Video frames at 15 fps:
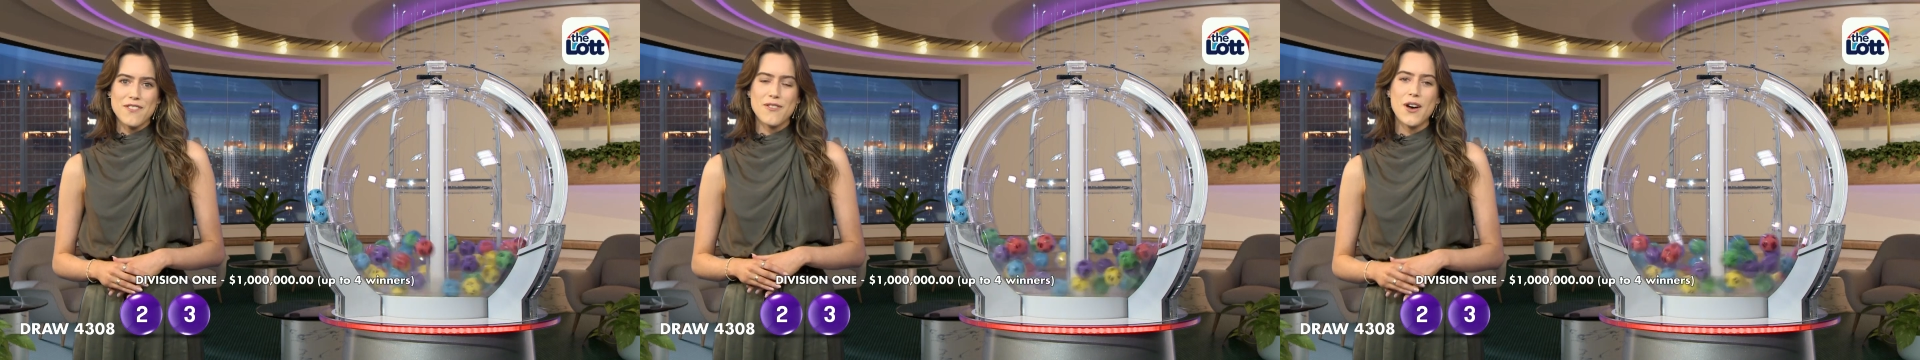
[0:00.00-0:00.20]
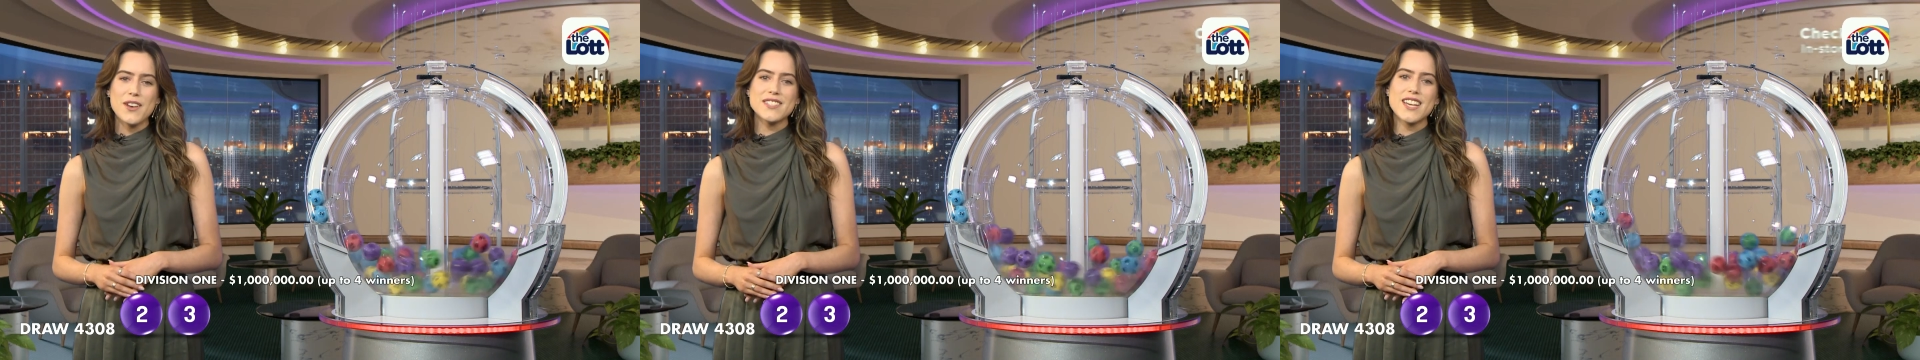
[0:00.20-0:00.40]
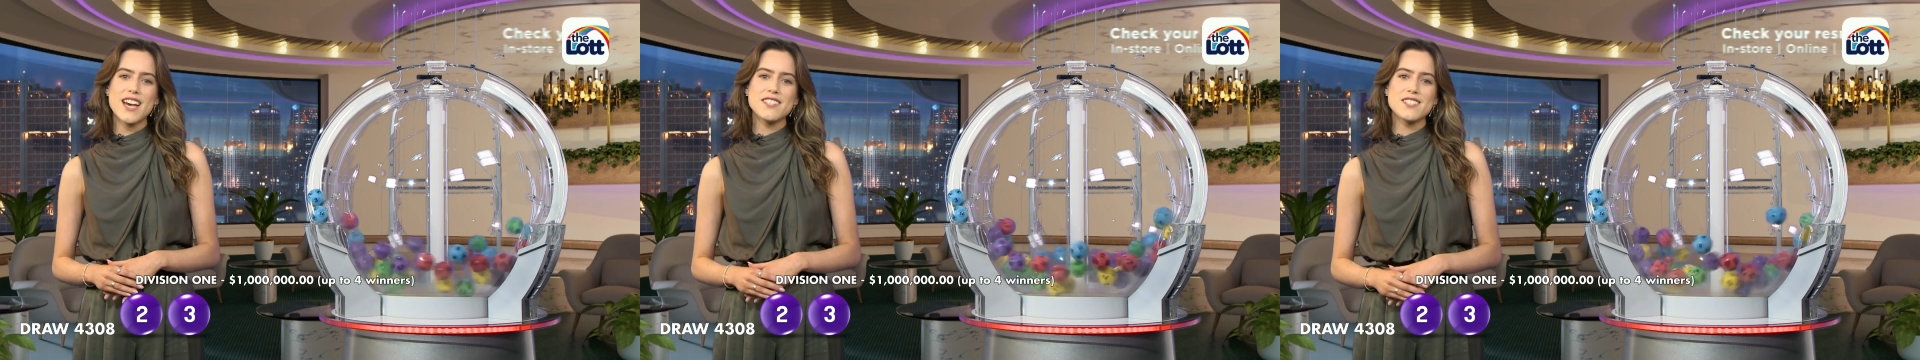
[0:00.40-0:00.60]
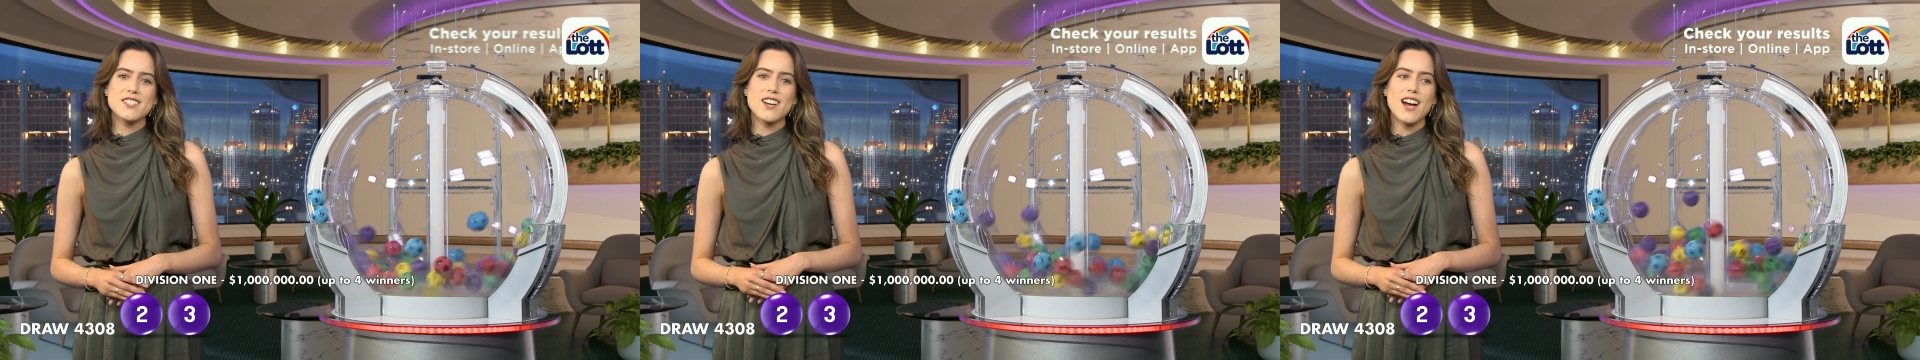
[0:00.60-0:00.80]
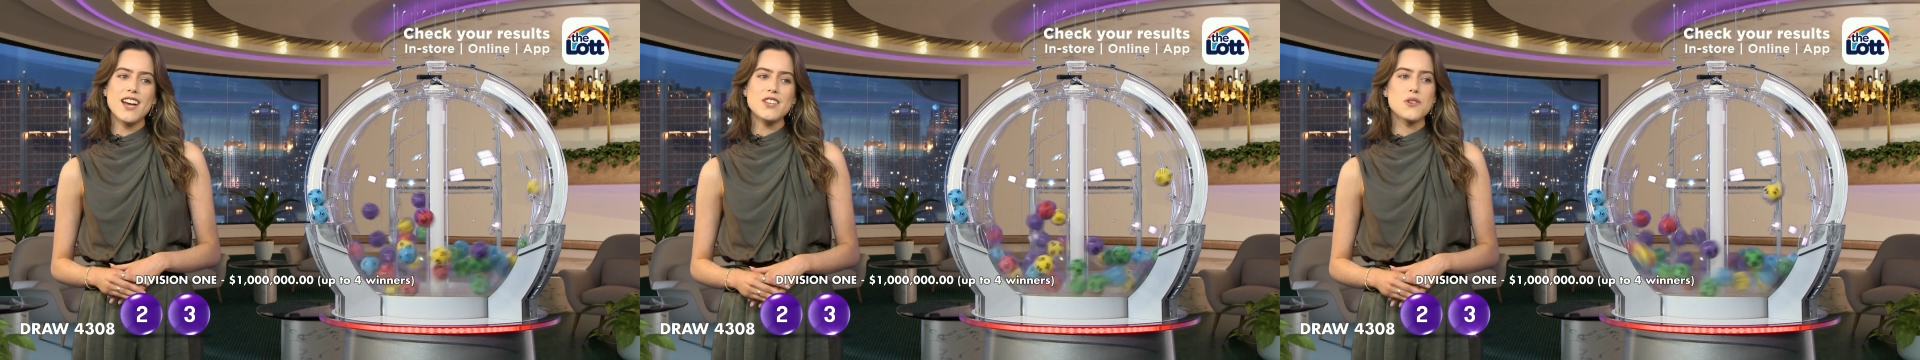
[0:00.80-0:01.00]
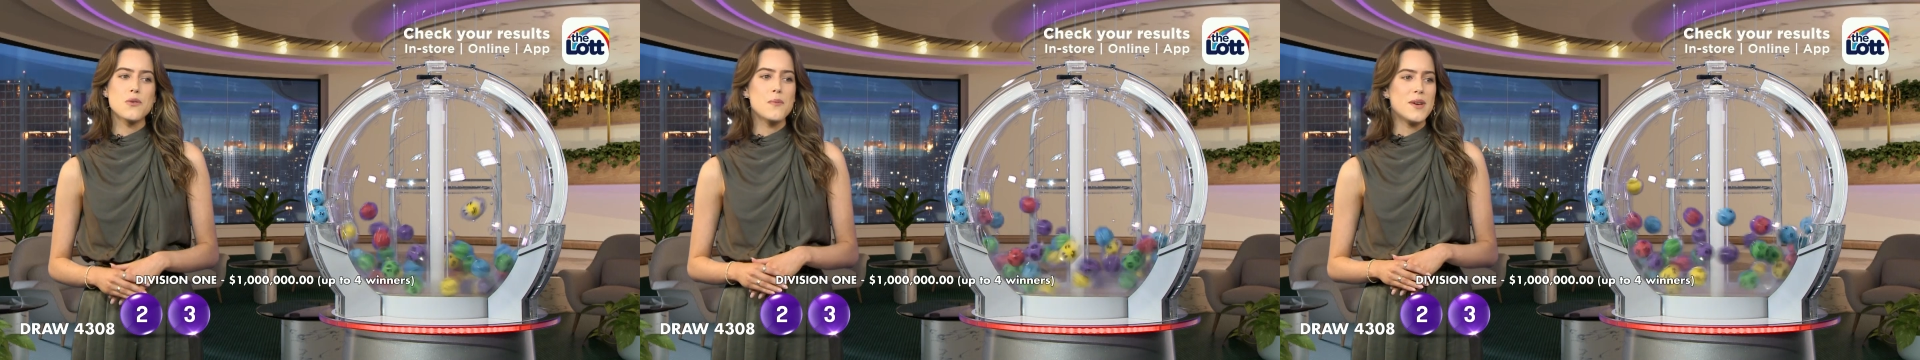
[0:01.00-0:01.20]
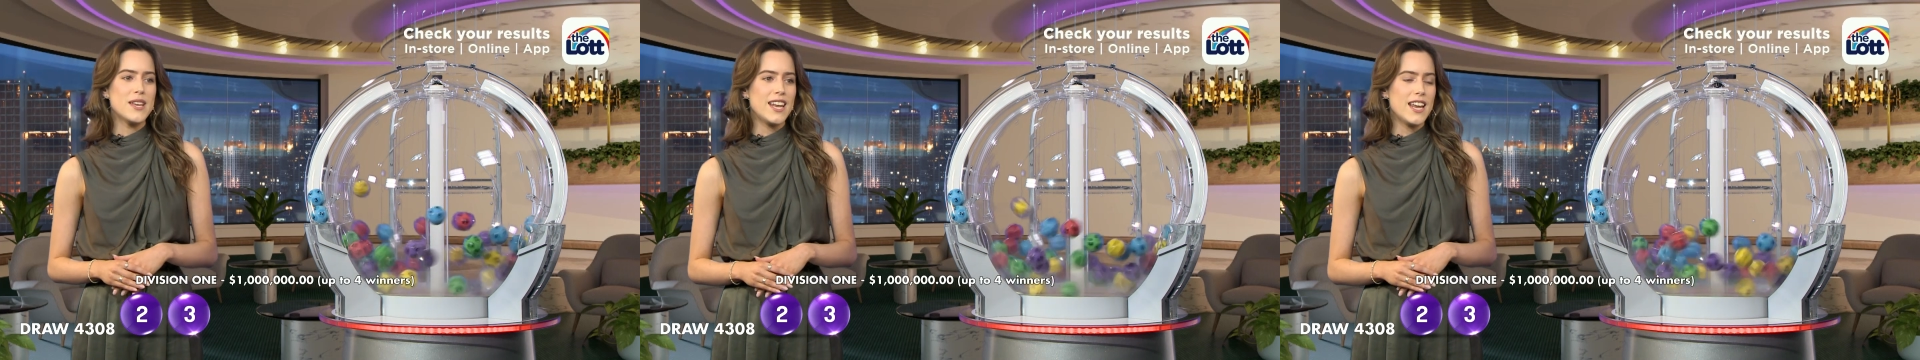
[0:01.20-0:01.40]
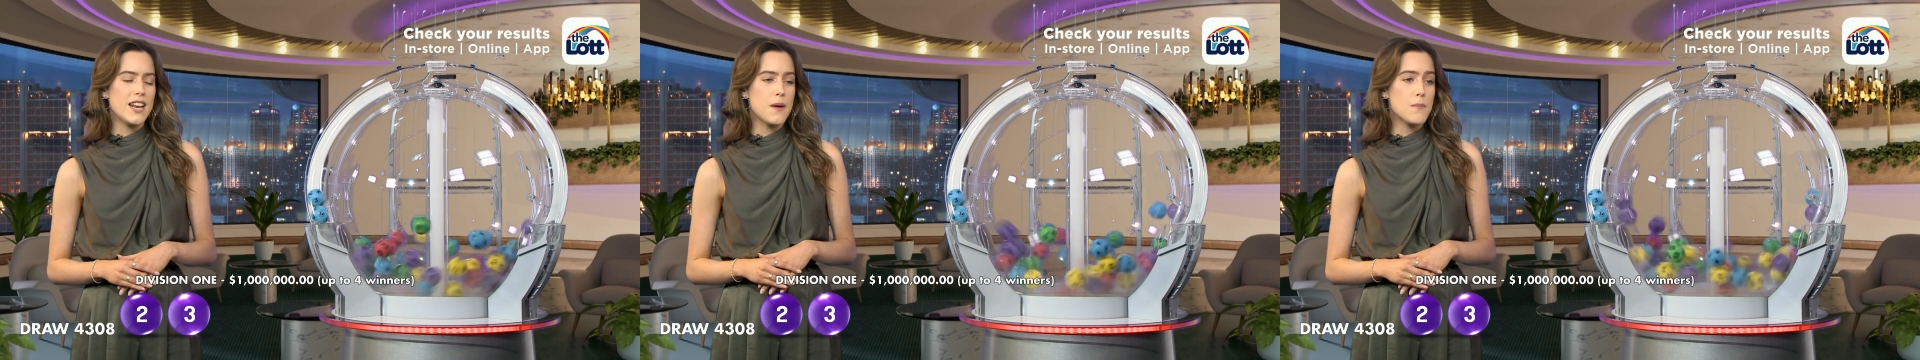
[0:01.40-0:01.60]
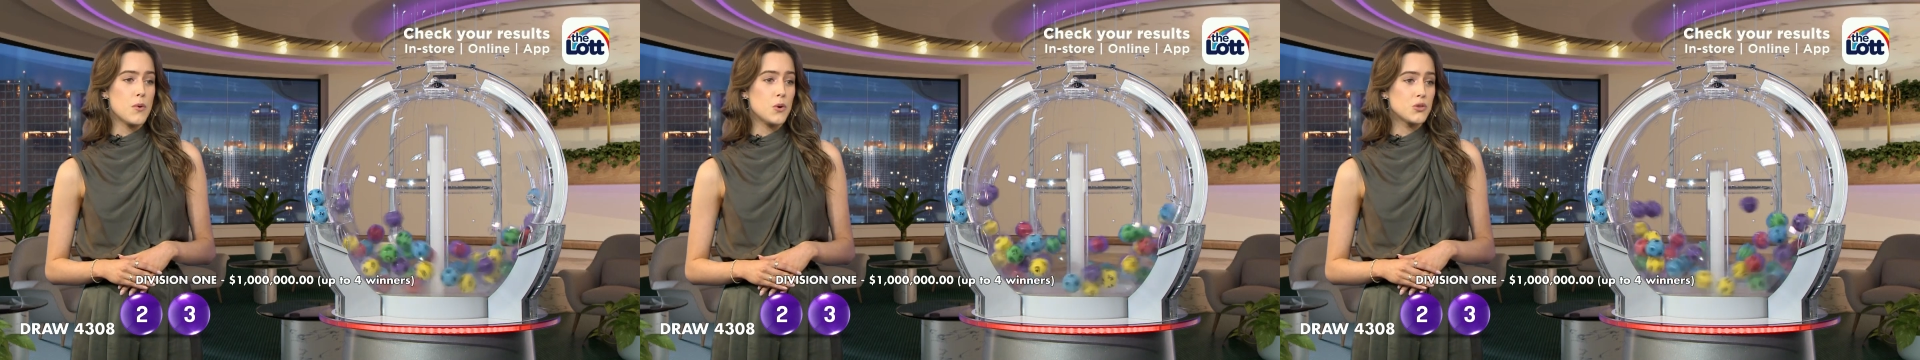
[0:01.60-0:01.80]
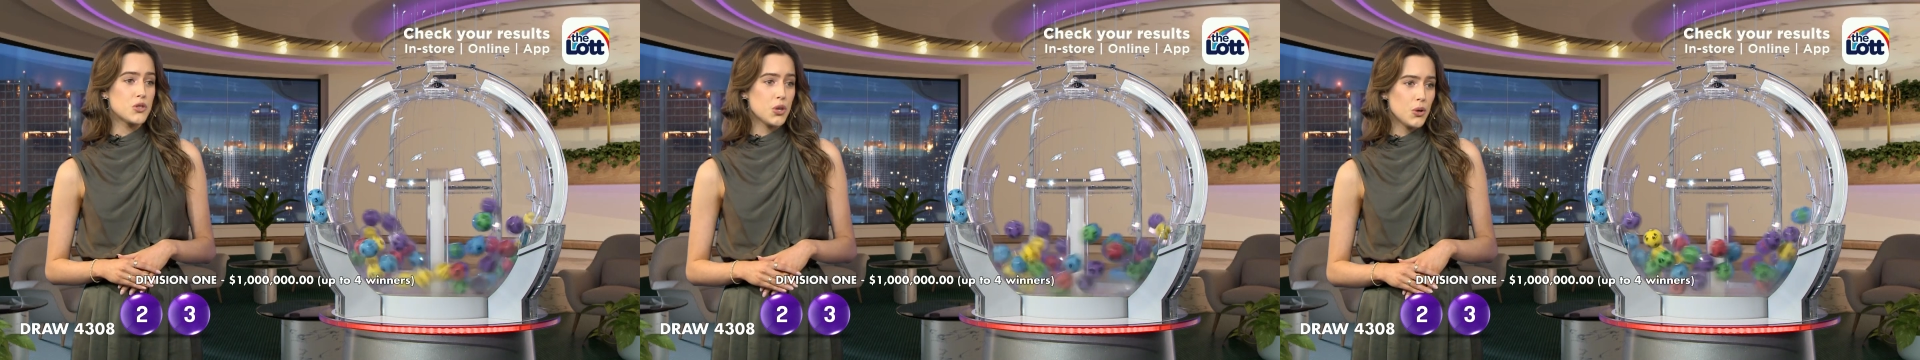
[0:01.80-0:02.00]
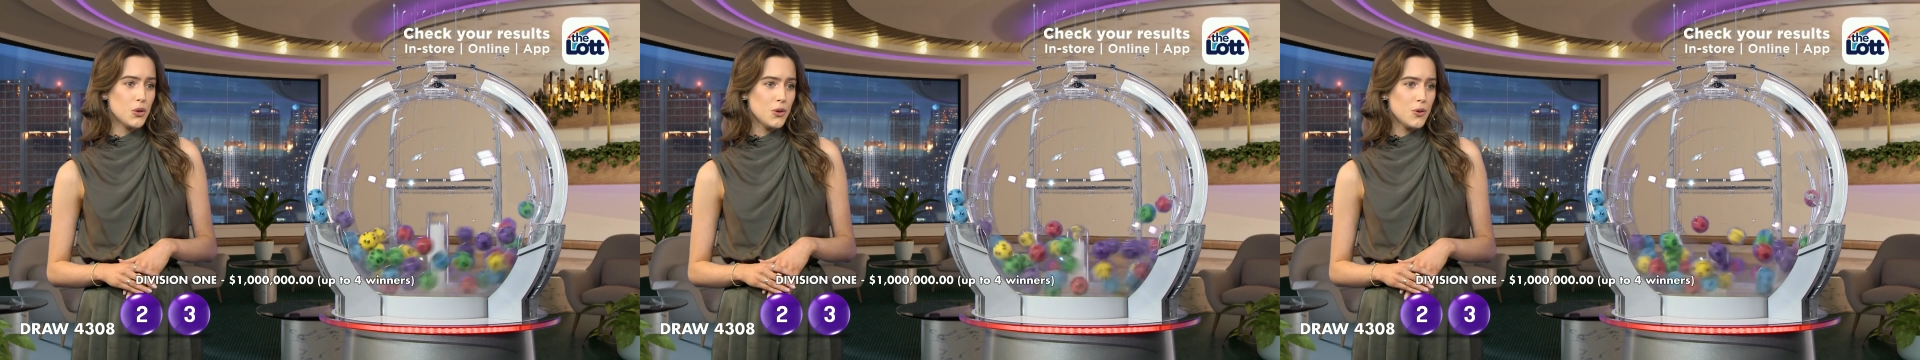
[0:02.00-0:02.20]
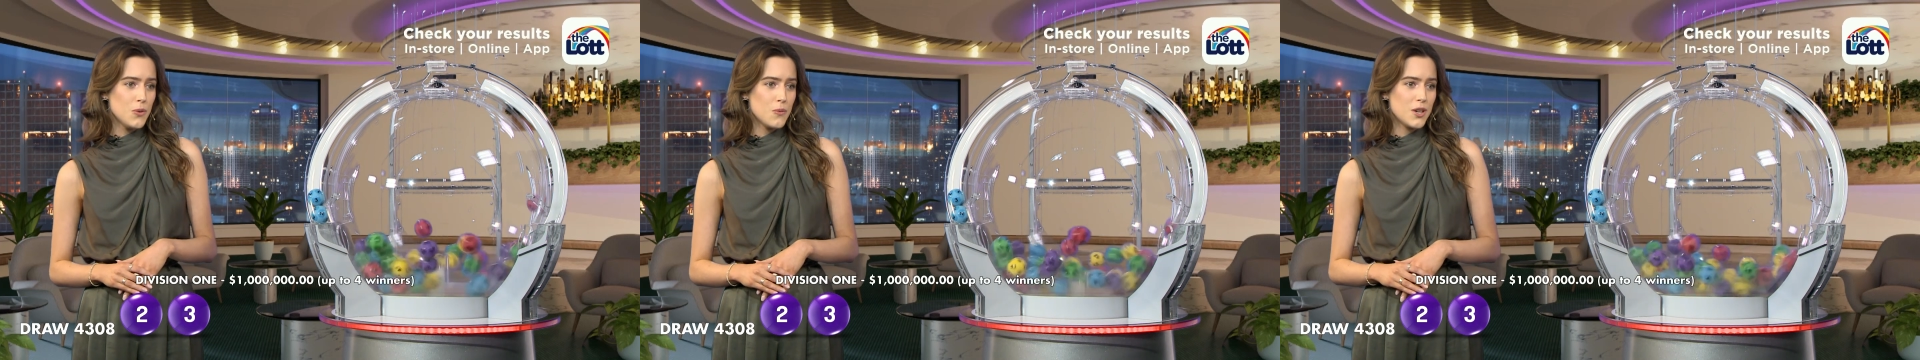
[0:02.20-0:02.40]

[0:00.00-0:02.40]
First out tonight, you will be needing ball two,